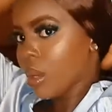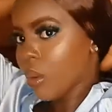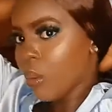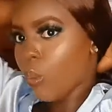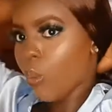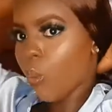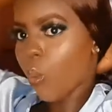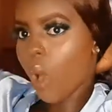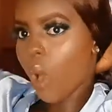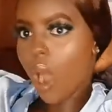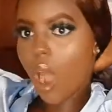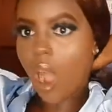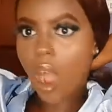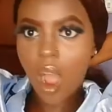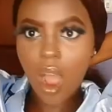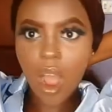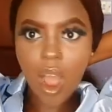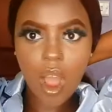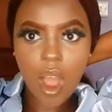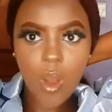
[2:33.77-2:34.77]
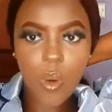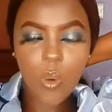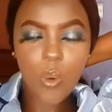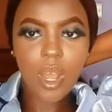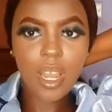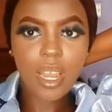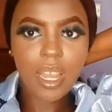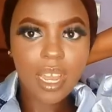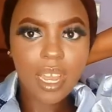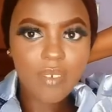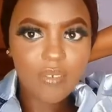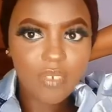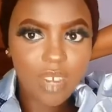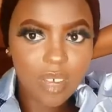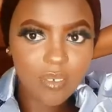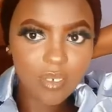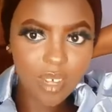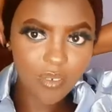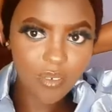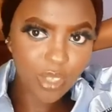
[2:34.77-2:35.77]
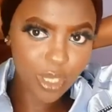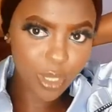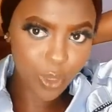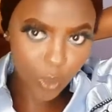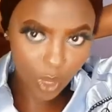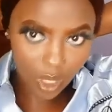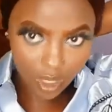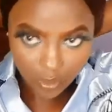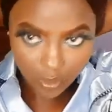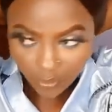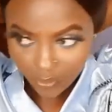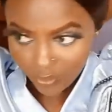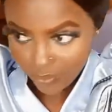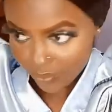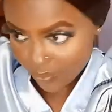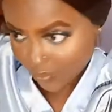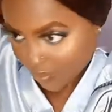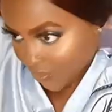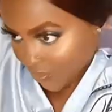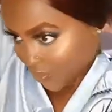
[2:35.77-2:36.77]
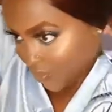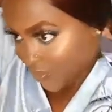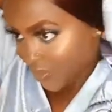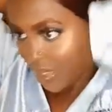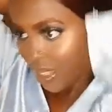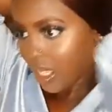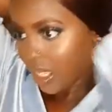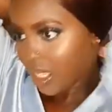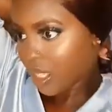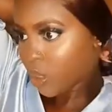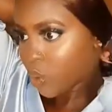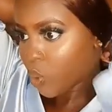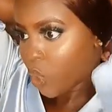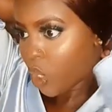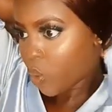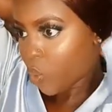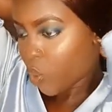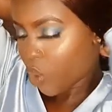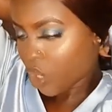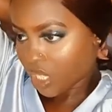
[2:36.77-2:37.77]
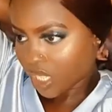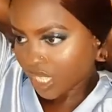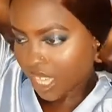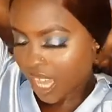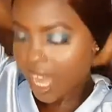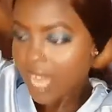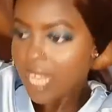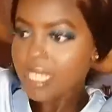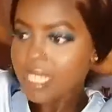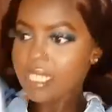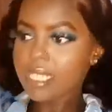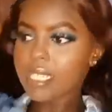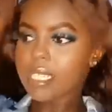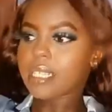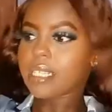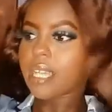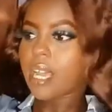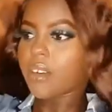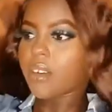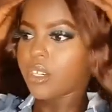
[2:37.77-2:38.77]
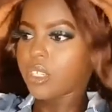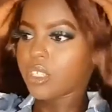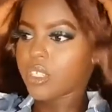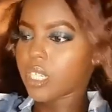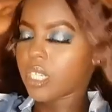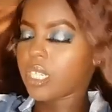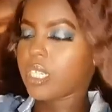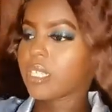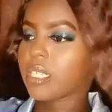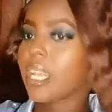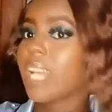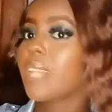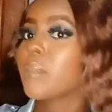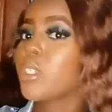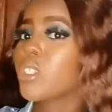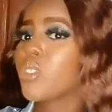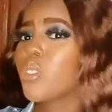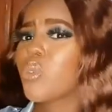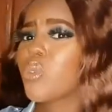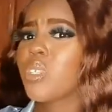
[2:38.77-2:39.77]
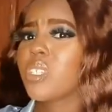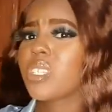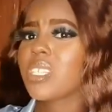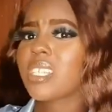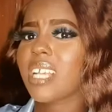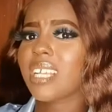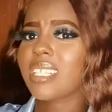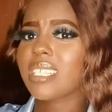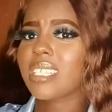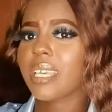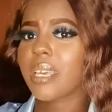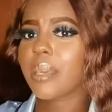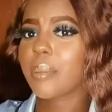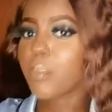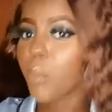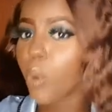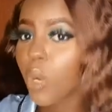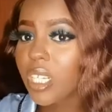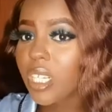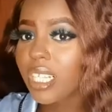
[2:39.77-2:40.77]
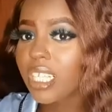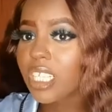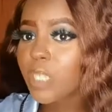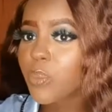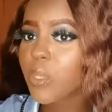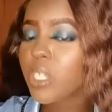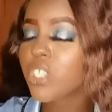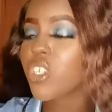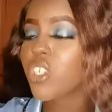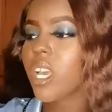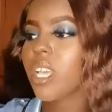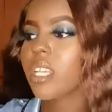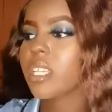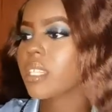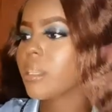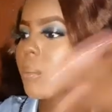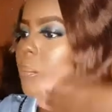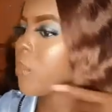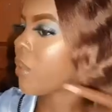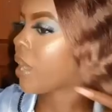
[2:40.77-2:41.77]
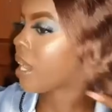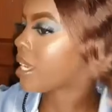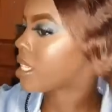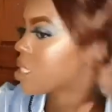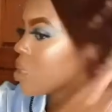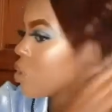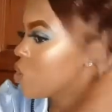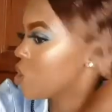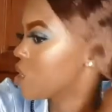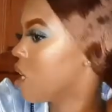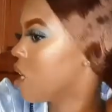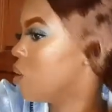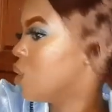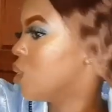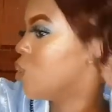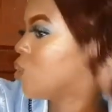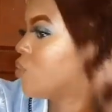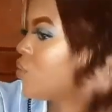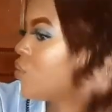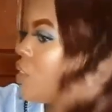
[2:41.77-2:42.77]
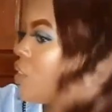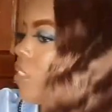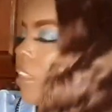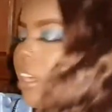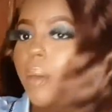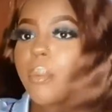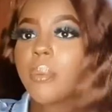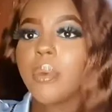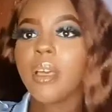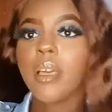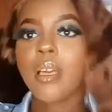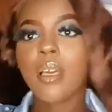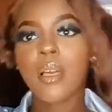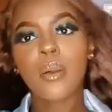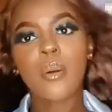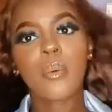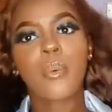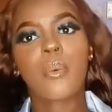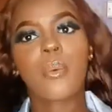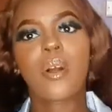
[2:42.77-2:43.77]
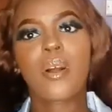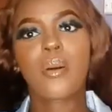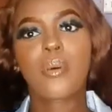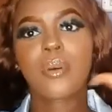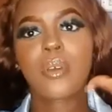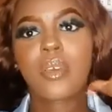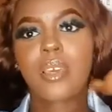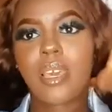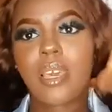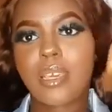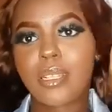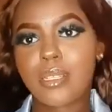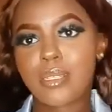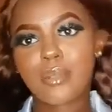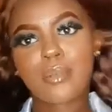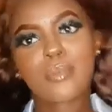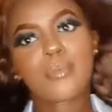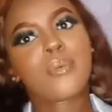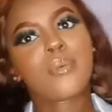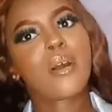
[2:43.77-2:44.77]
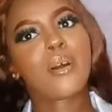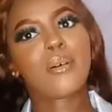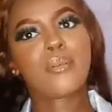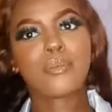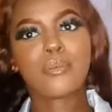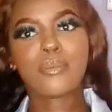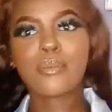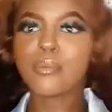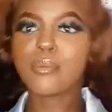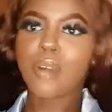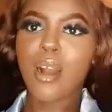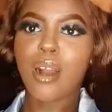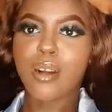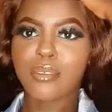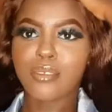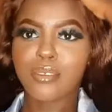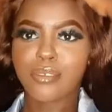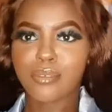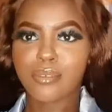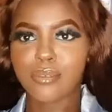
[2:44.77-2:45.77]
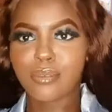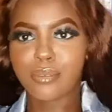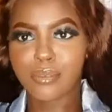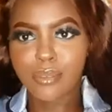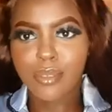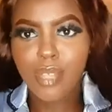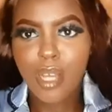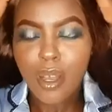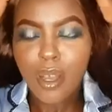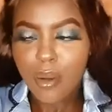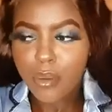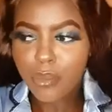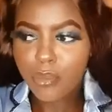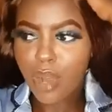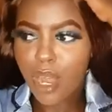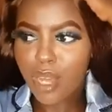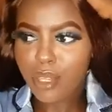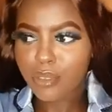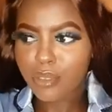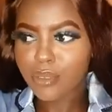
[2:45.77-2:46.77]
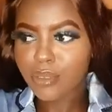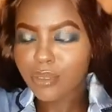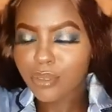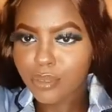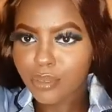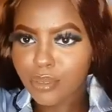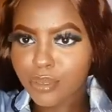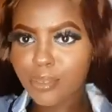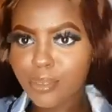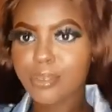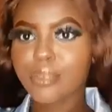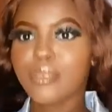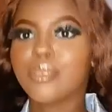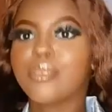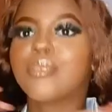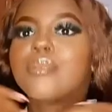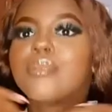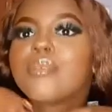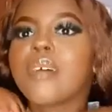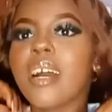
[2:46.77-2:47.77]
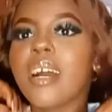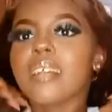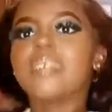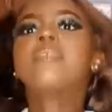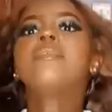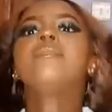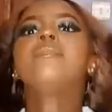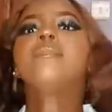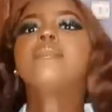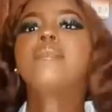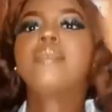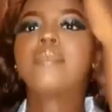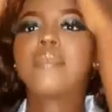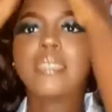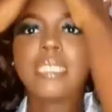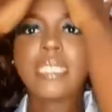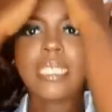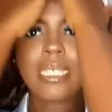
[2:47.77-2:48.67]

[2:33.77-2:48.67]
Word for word: wow i love love love this one this one was 600 shillings i'll make sure to insert the models picture and the price because i'll look for them wow guys wow wow wow mm, mm, mm, wow, wow. Mm.